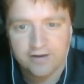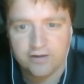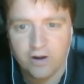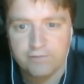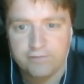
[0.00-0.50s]

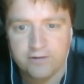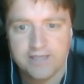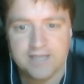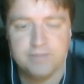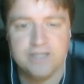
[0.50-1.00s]
Go
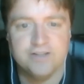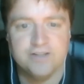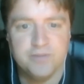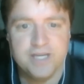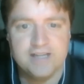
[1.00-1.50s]
full in,
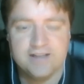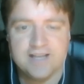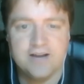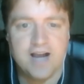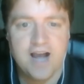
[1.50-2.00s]
because
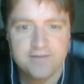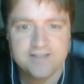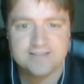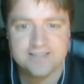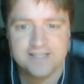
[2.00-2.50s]

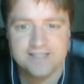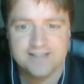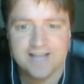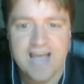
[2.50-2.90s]
obviously